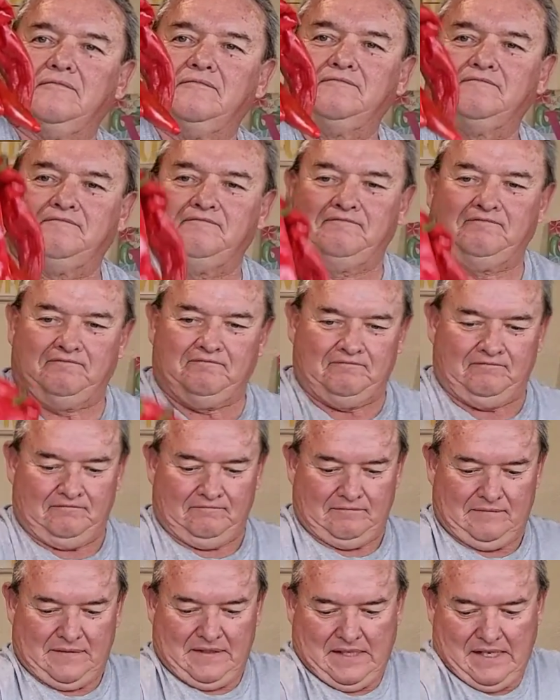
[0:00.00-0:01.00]
Yeah.
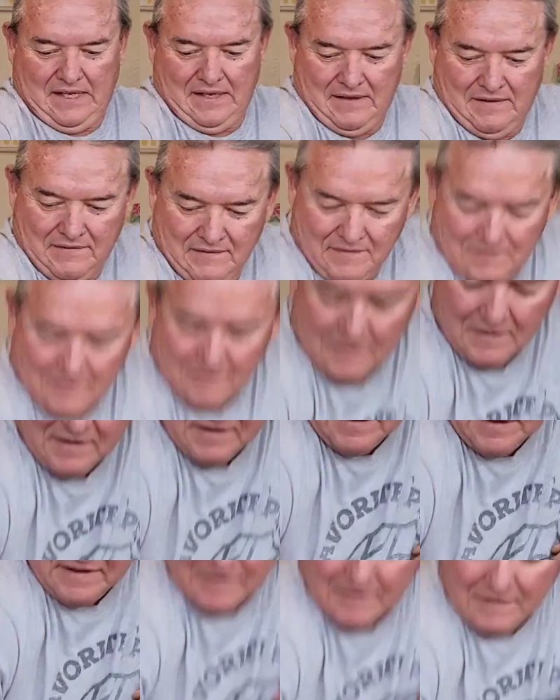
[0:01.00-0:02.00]
Okay. Well, let's
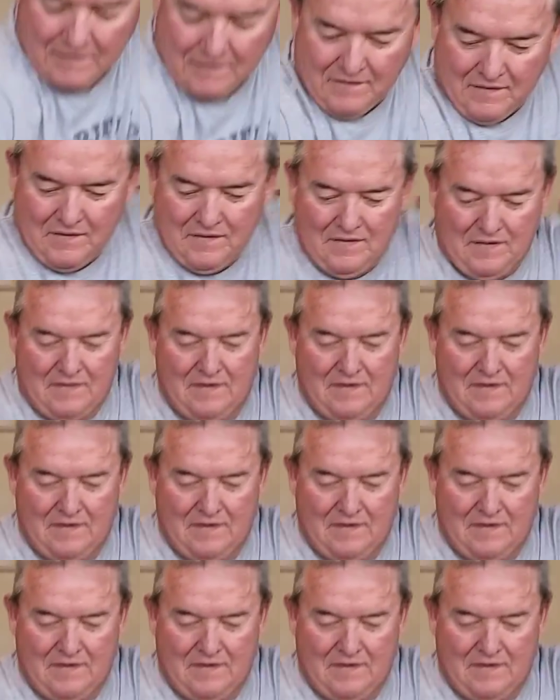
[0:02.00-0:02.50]
finish.